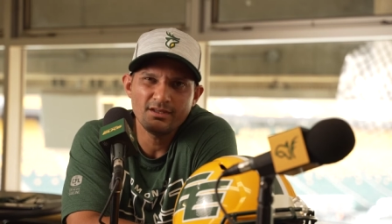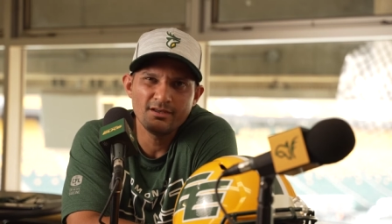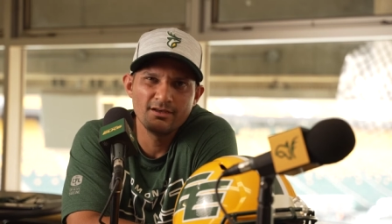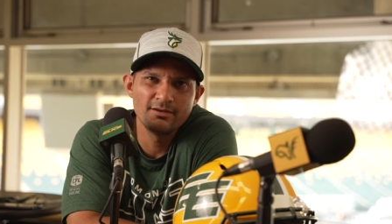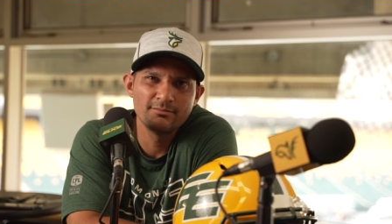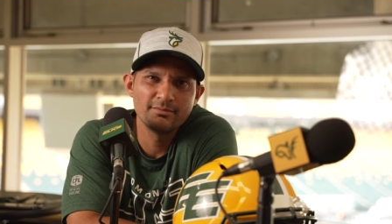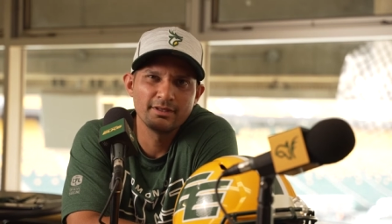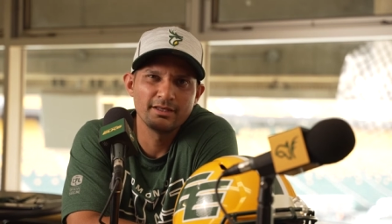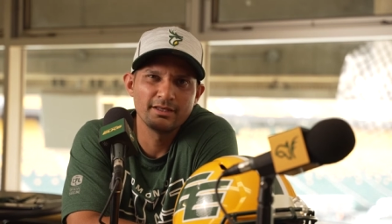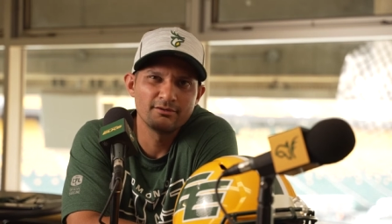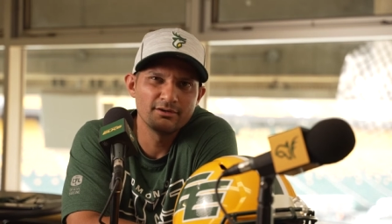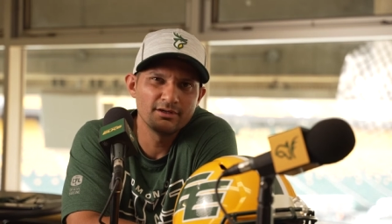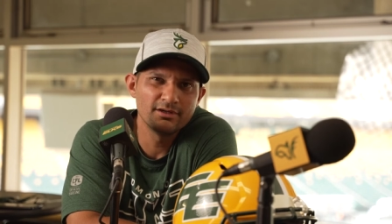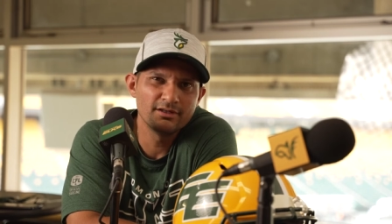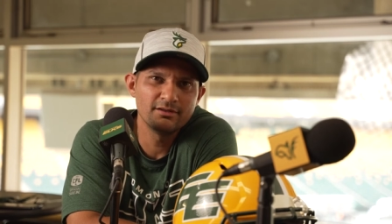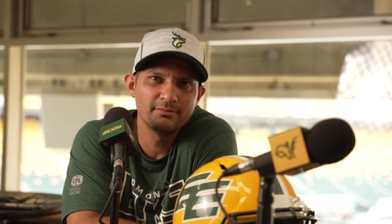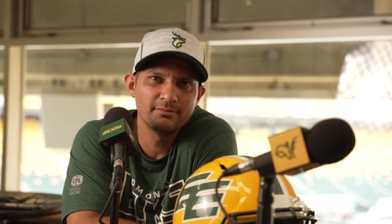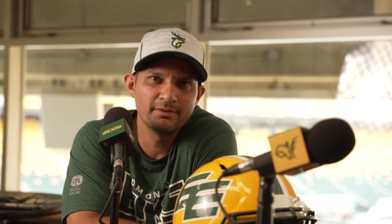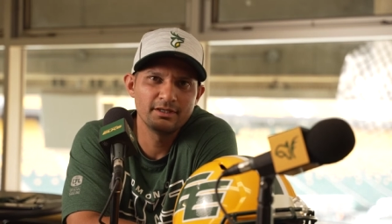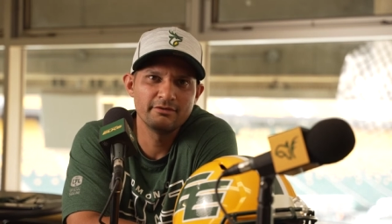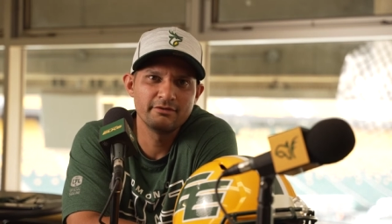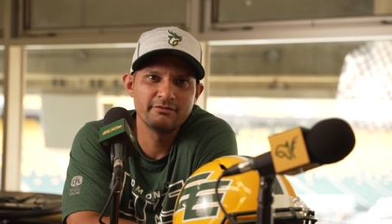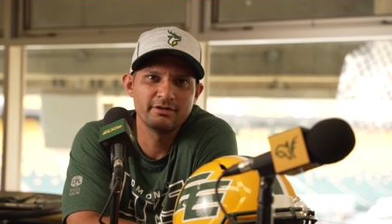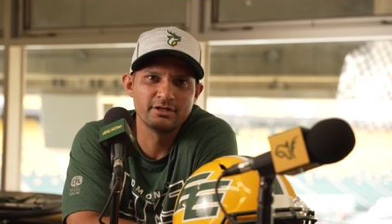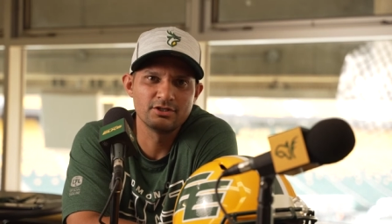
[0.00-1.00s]
I'm like, well, let
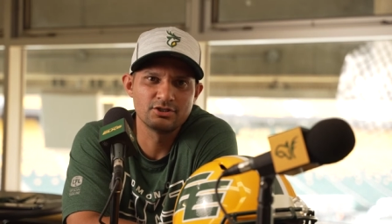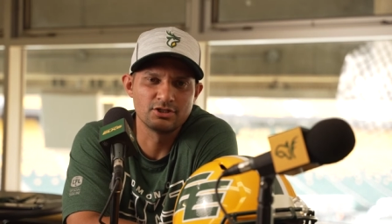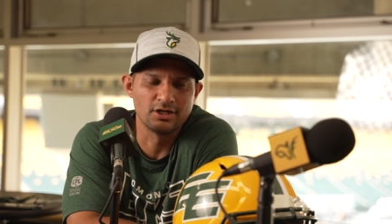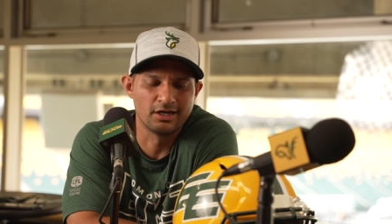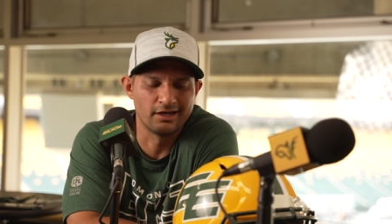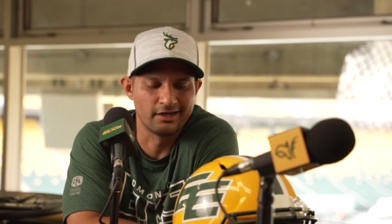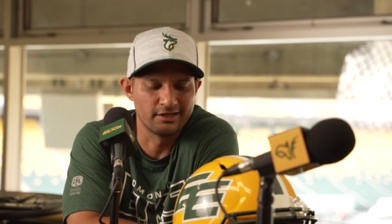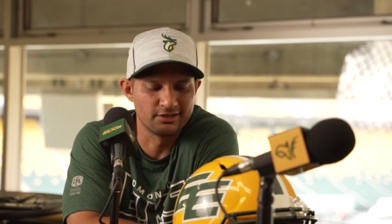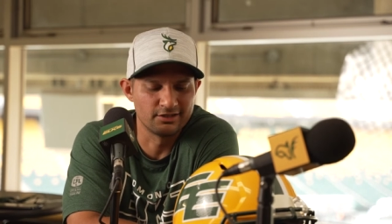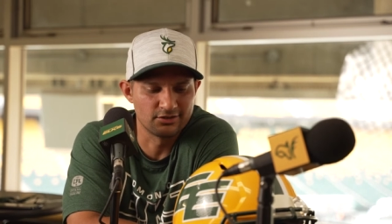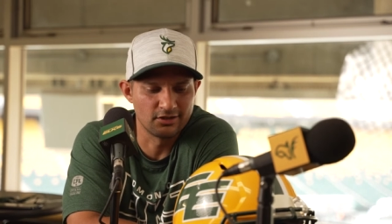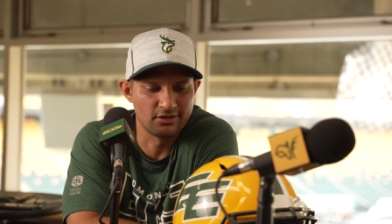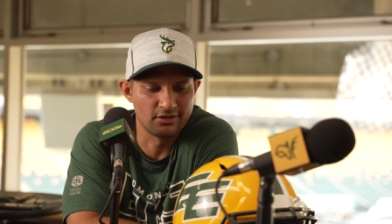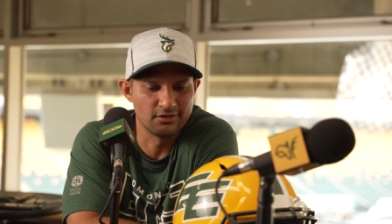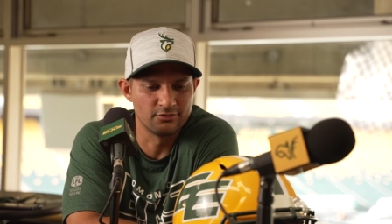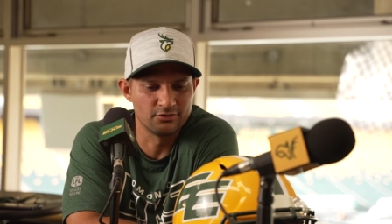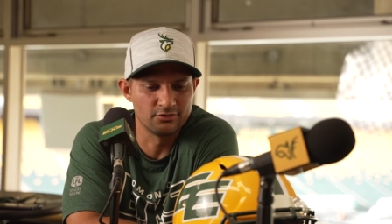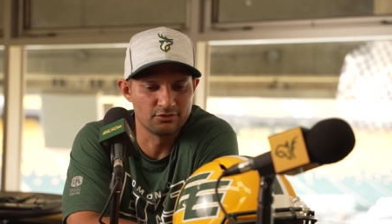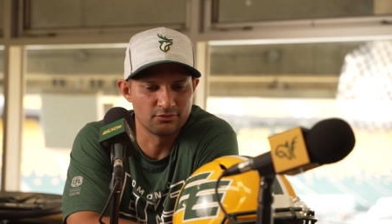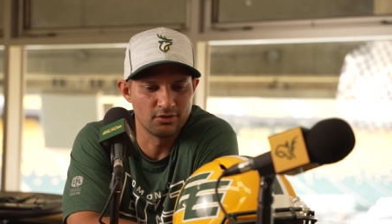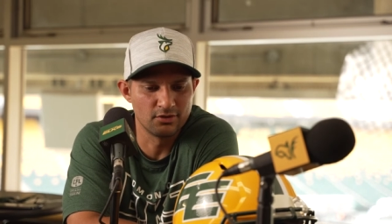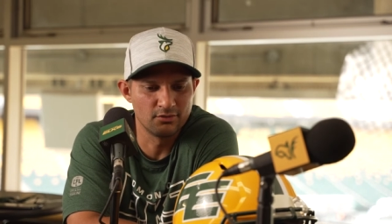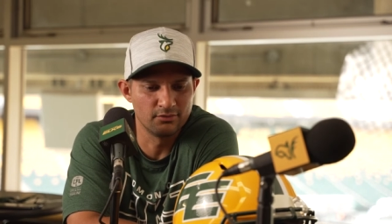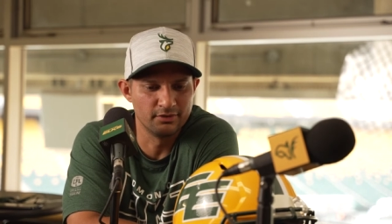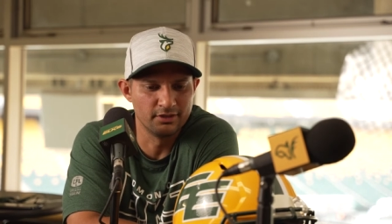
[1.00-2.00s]
me give it a shot. And I saw there
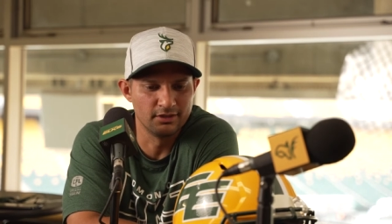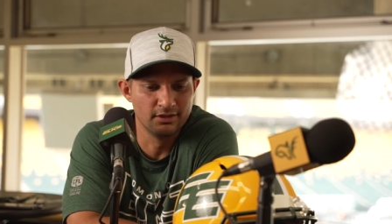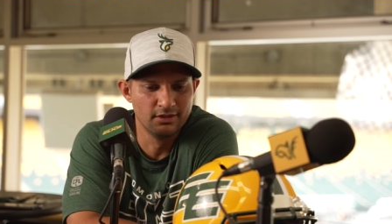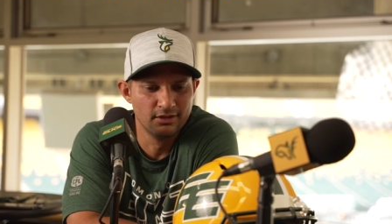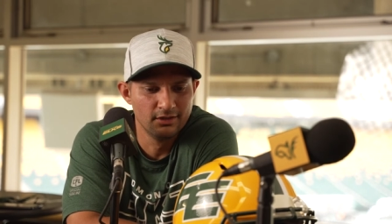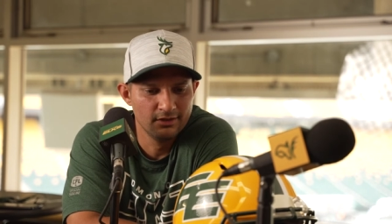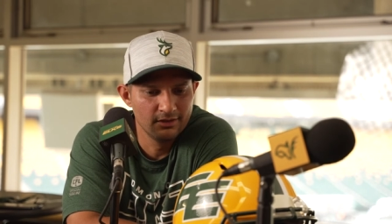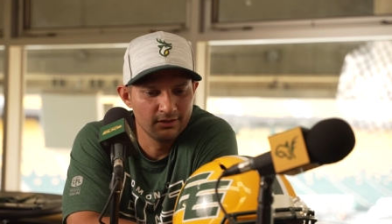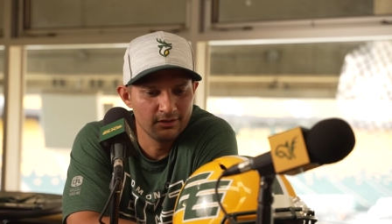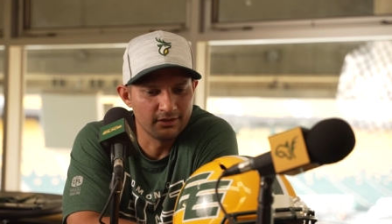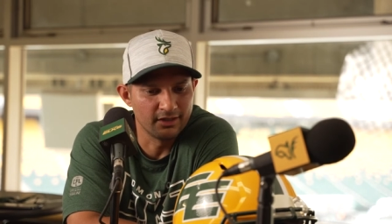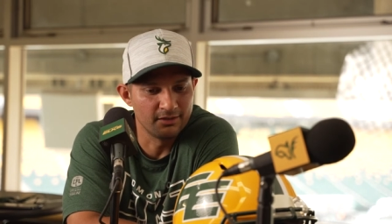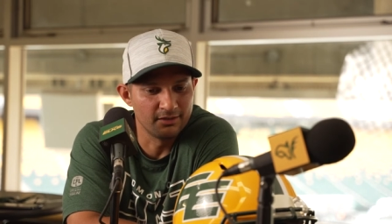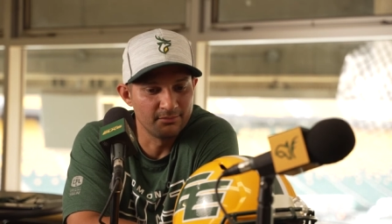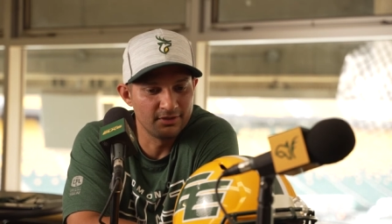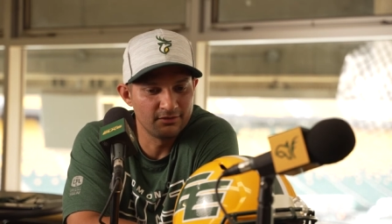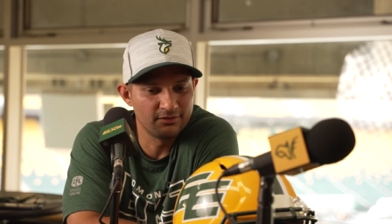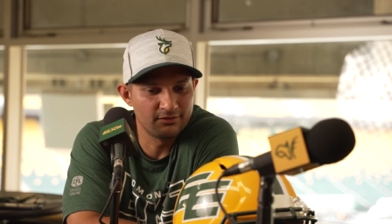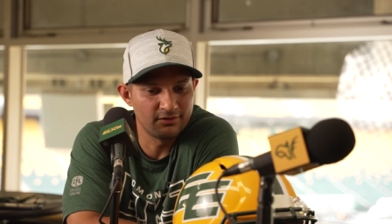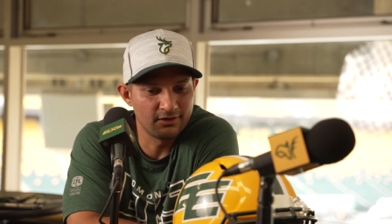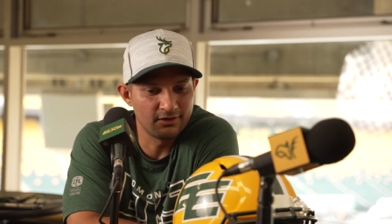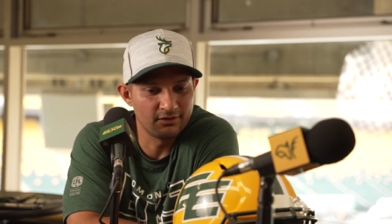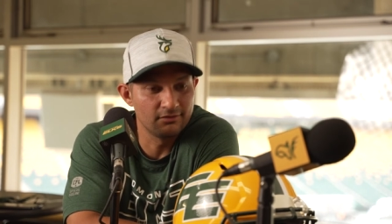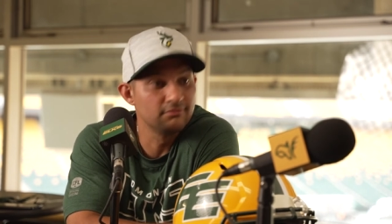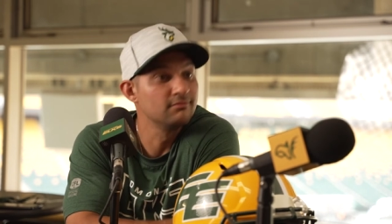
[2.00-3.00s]
was one with the
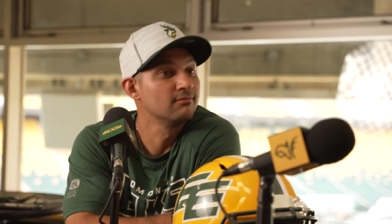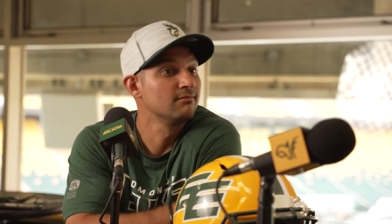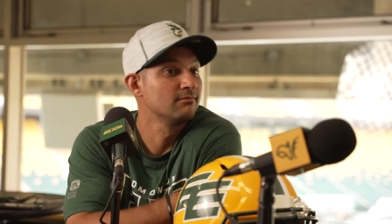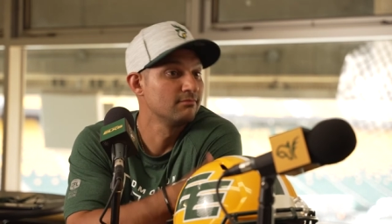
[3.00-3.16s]
Edmonton